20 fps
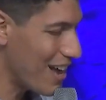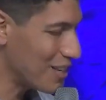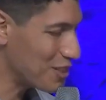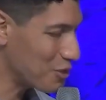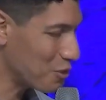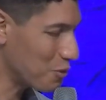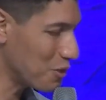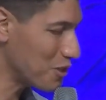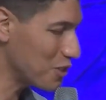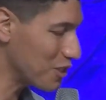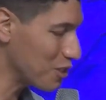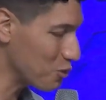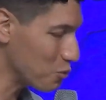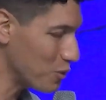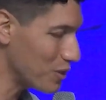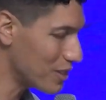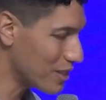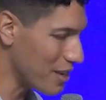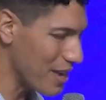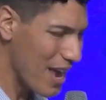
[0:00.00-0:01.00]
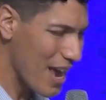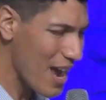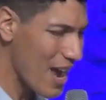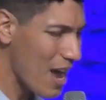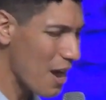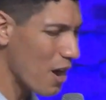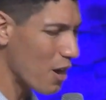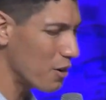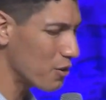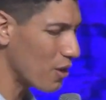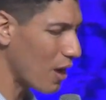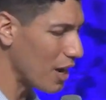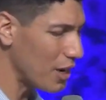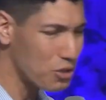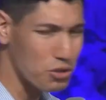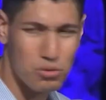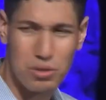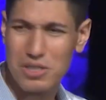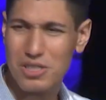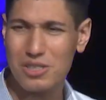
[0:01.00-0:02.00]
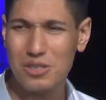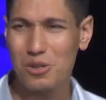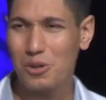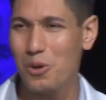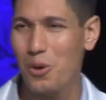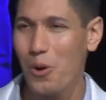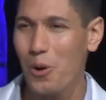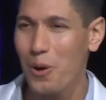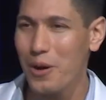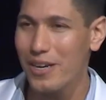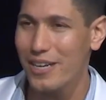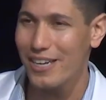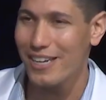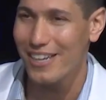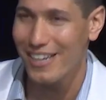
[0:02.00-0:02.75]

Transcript: as Christians we say, Yeah, I'm gonna, I trust the Lord,